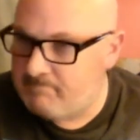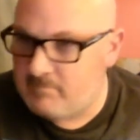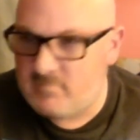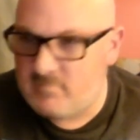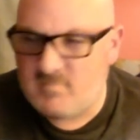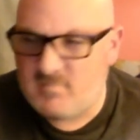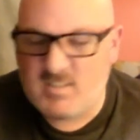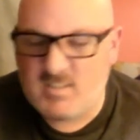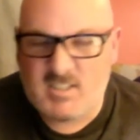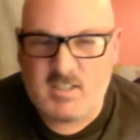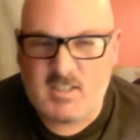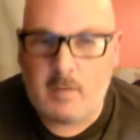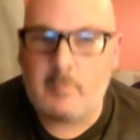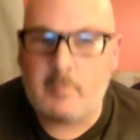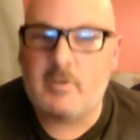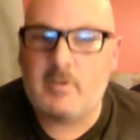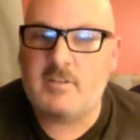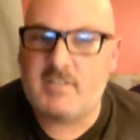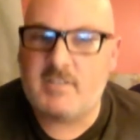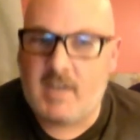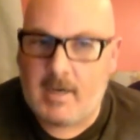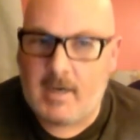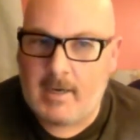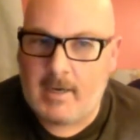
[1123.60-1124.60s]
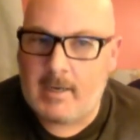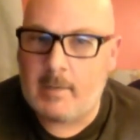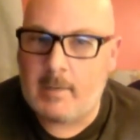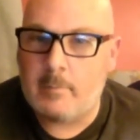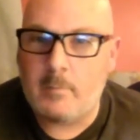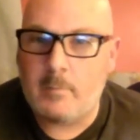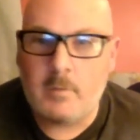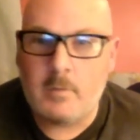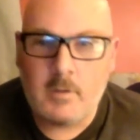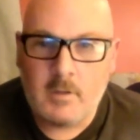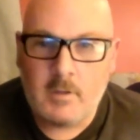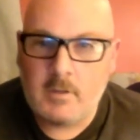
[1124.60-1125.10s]
summertime
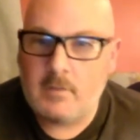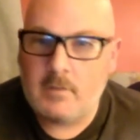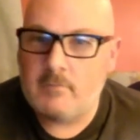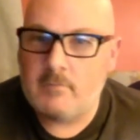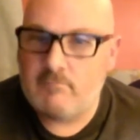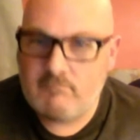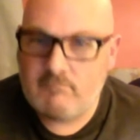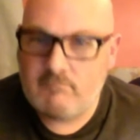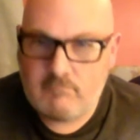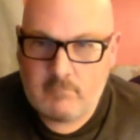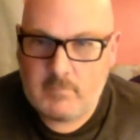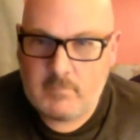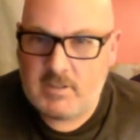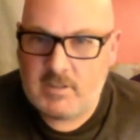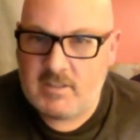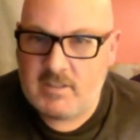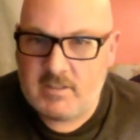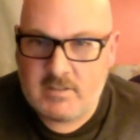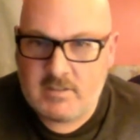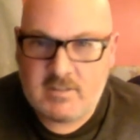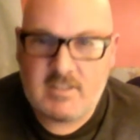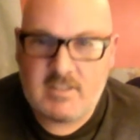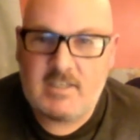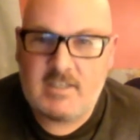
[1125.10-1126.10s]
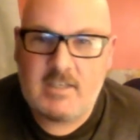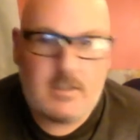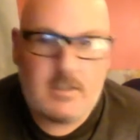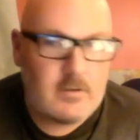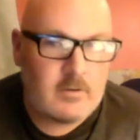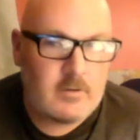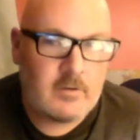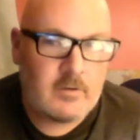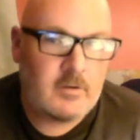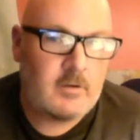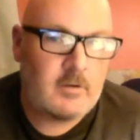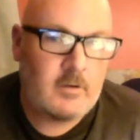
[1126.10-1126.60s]
is
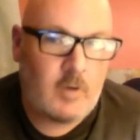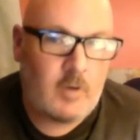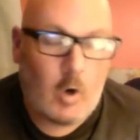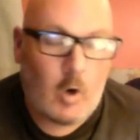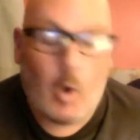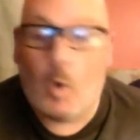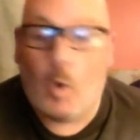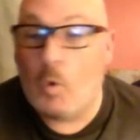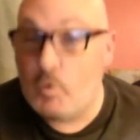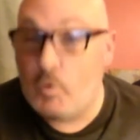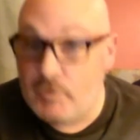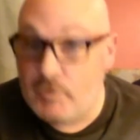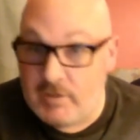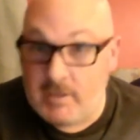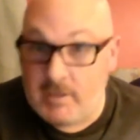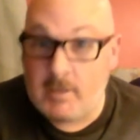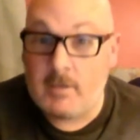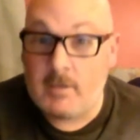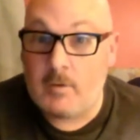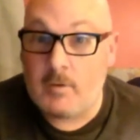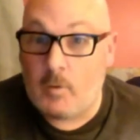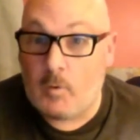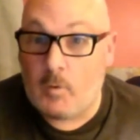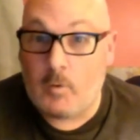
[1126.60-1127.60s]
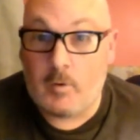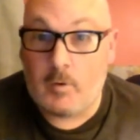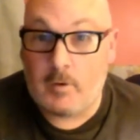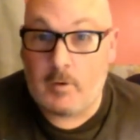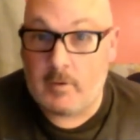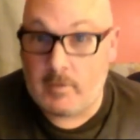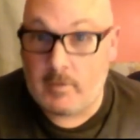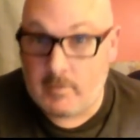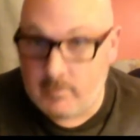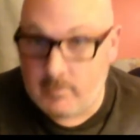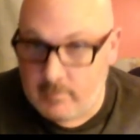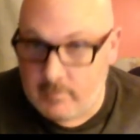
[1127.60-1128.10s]
either holding
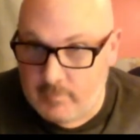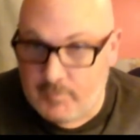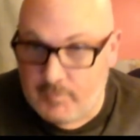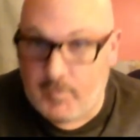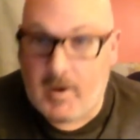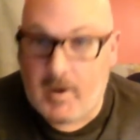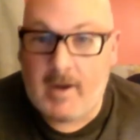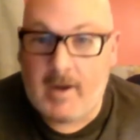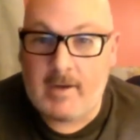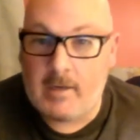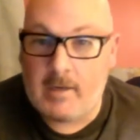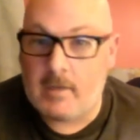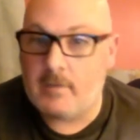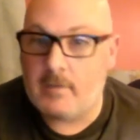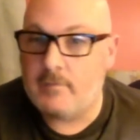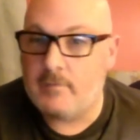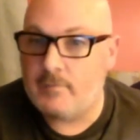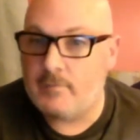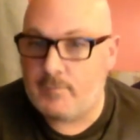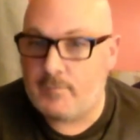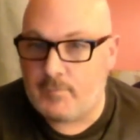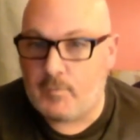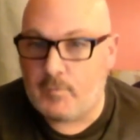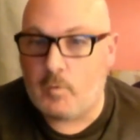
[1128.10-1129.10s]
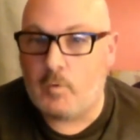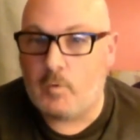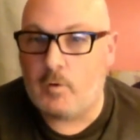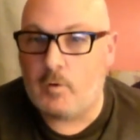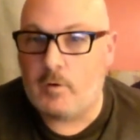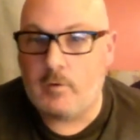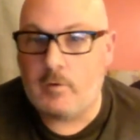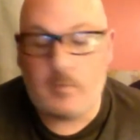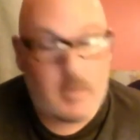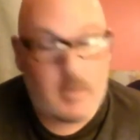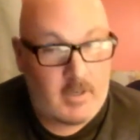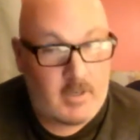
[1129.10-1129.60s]
or fighting for
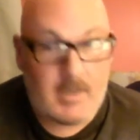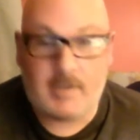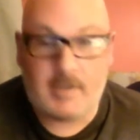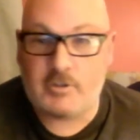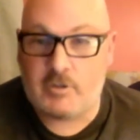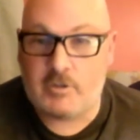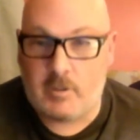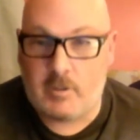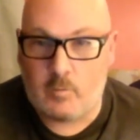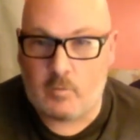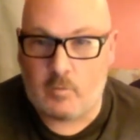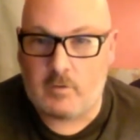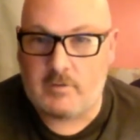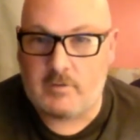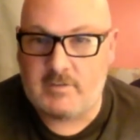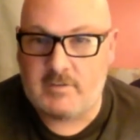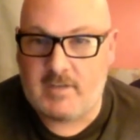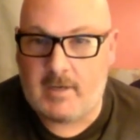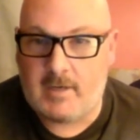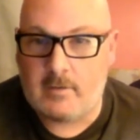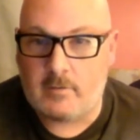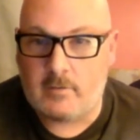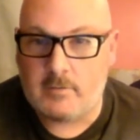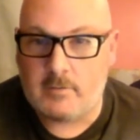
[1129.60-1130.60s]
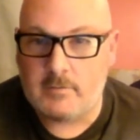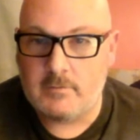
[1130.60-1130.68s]
the next gen world title.